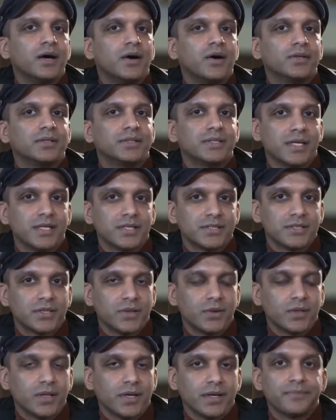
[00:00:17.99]
on
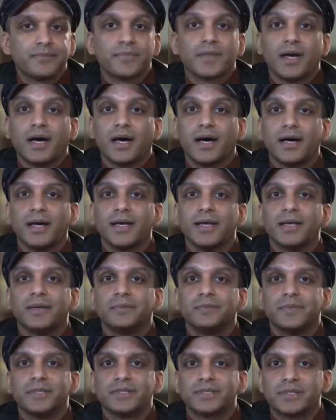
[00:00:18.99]
Telescola. I
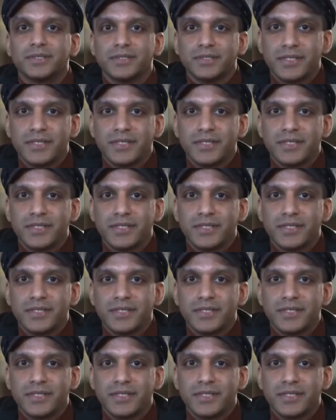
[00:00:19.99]
am Mr.